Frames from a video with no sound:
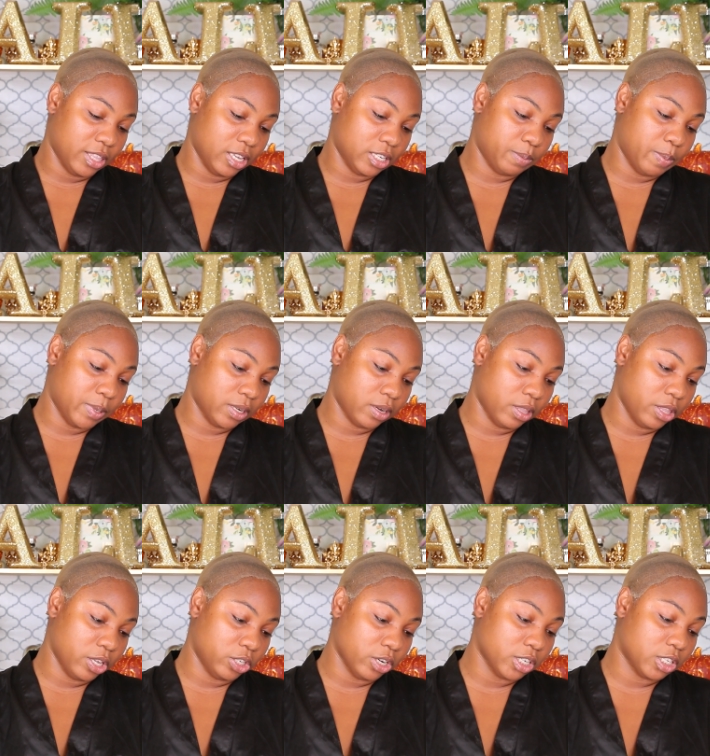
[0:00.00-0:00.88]
this
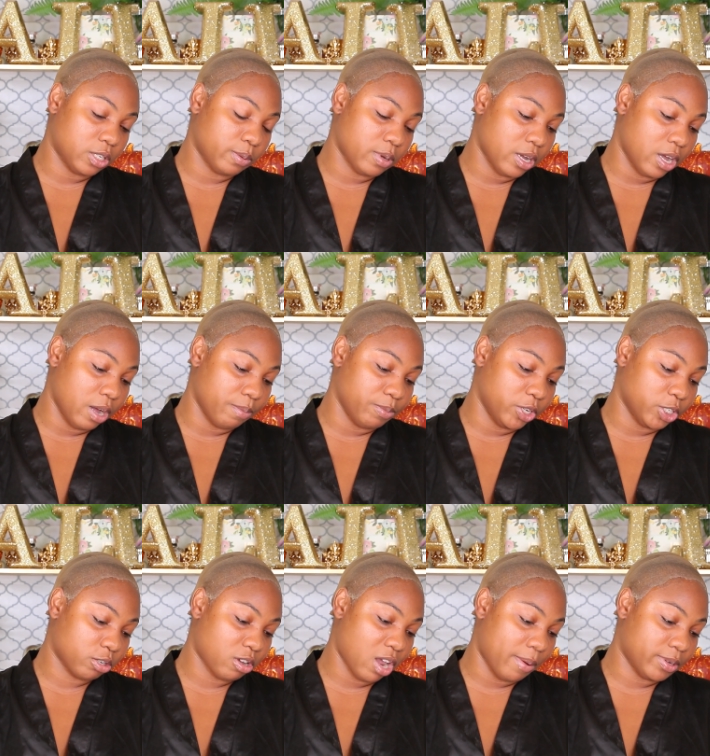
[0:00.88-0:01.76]
basically just um,
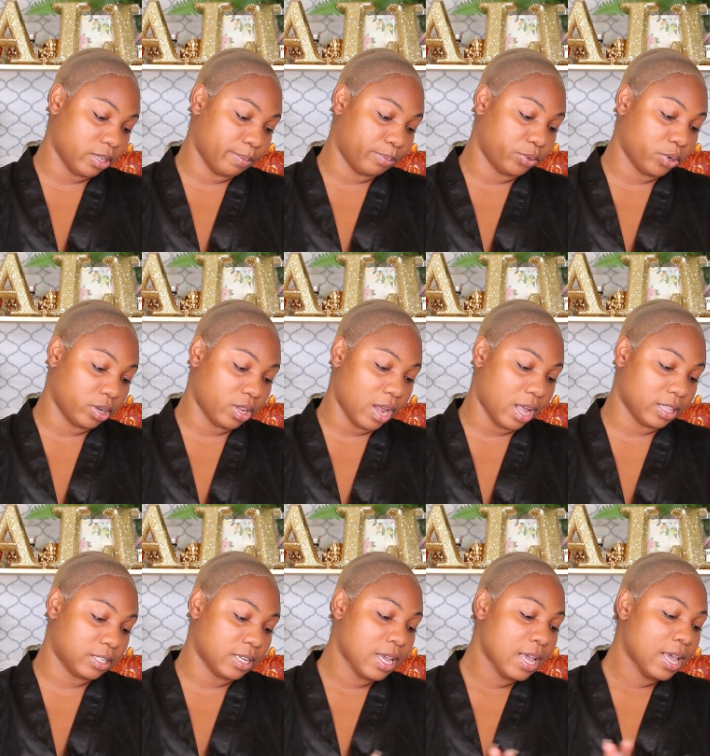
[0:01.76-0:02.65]
describes the
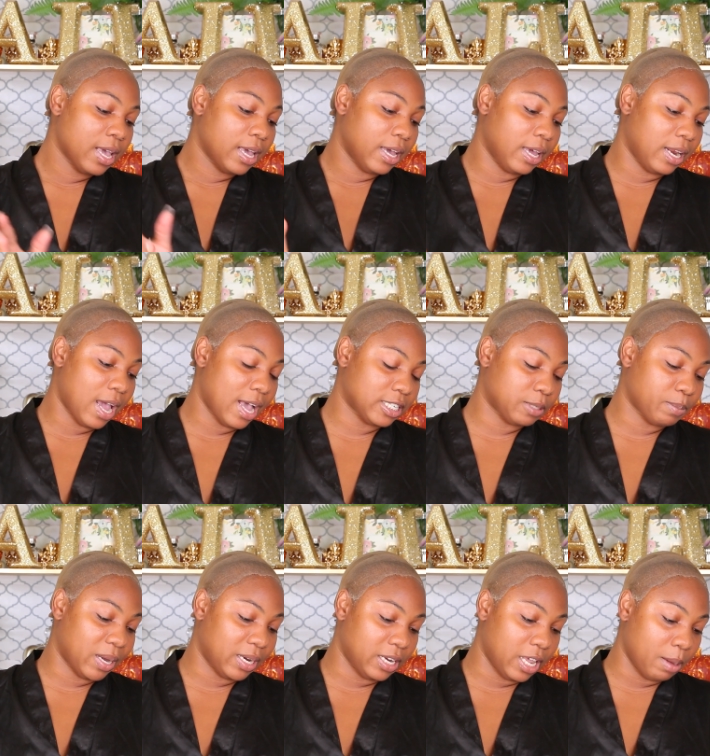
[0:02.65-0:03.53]
product. It has
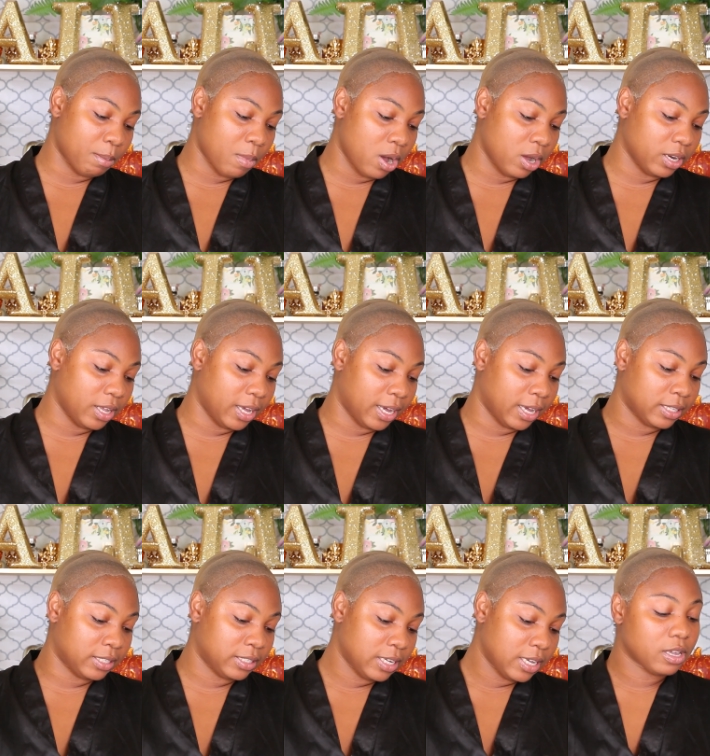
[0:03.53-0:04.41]
my name on
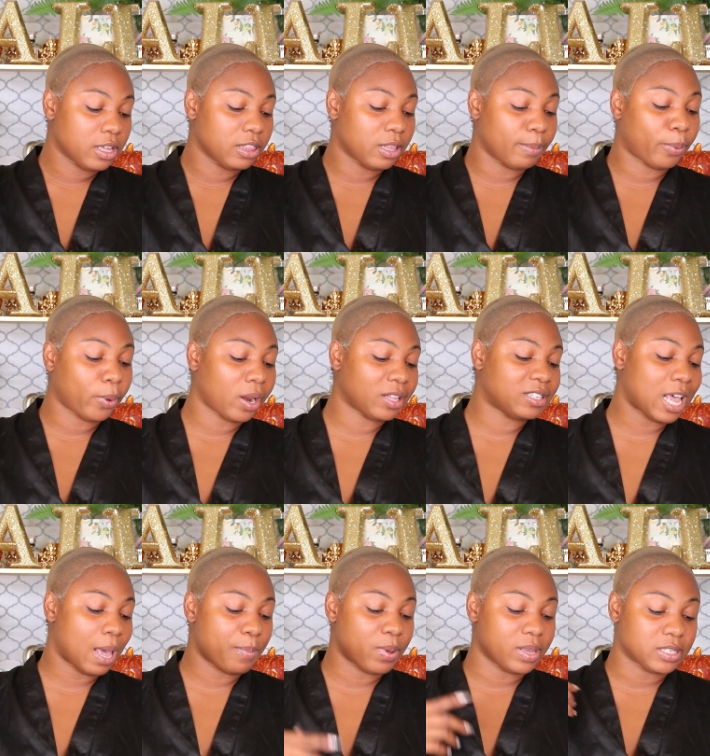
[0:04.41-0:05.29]
it. The product
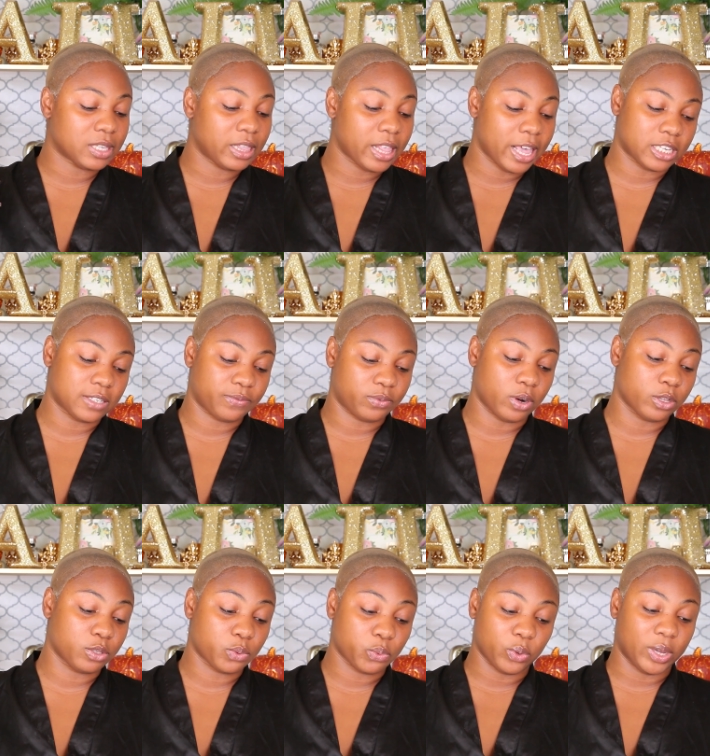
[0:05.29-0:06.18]
type is lace
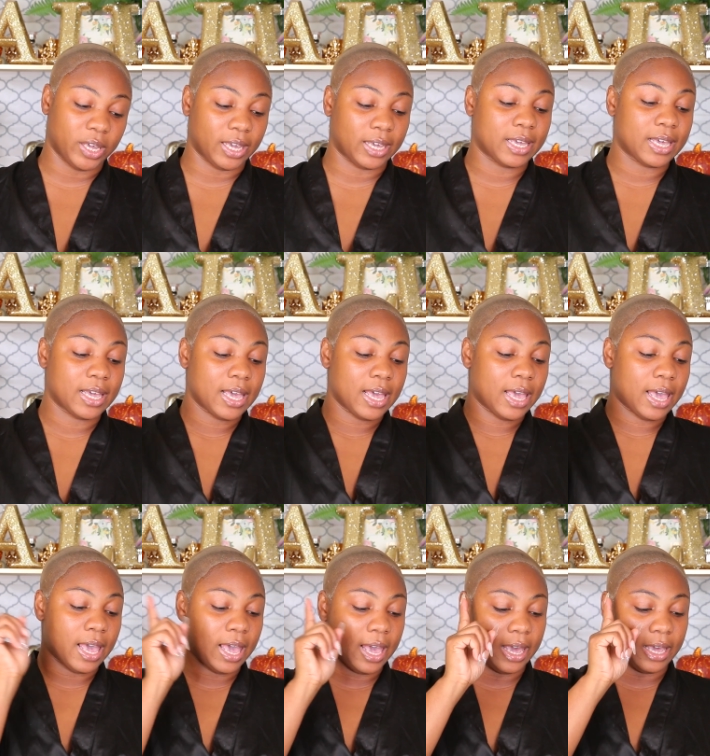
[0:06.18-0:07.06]
front wig,
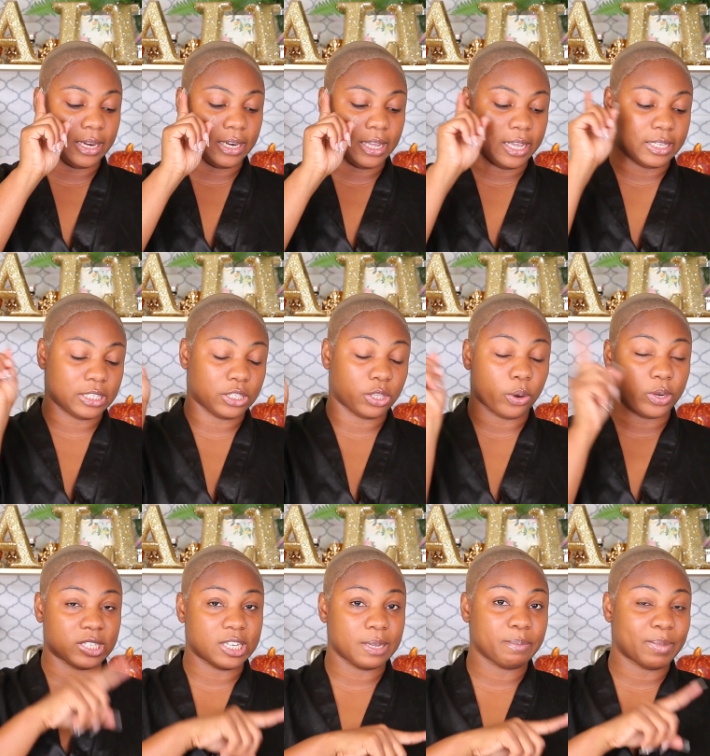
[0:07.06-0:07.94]
and it's
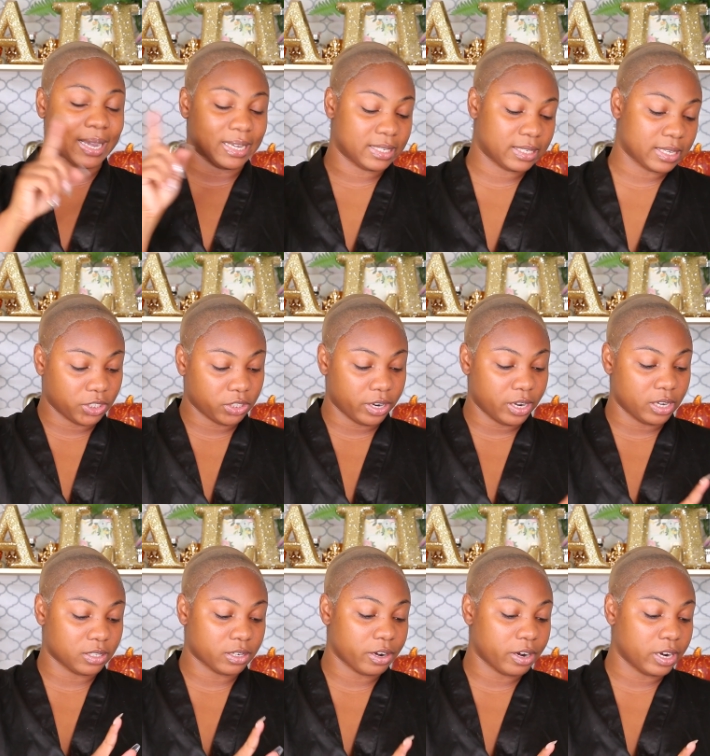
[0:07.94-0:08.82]
thirteen by six. Texture
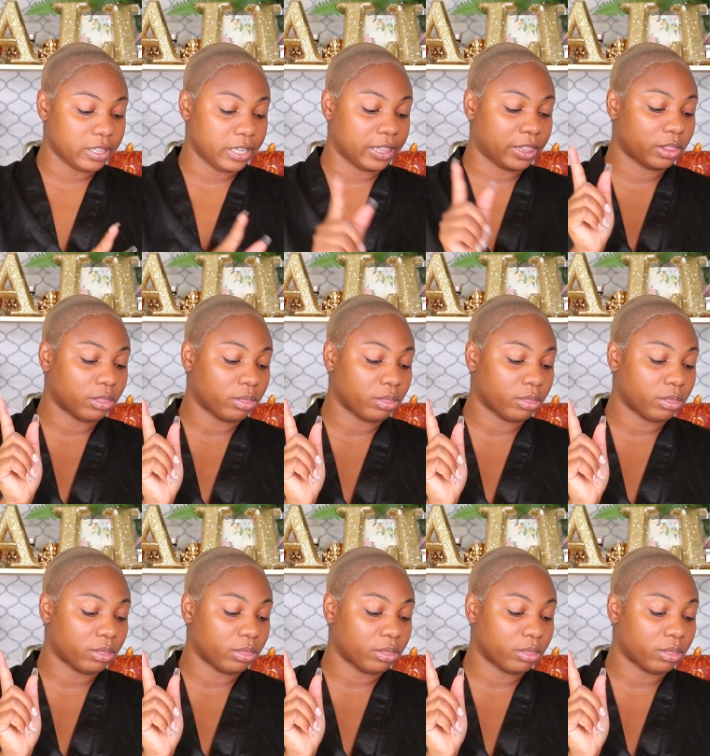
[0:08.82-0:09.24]
is curly,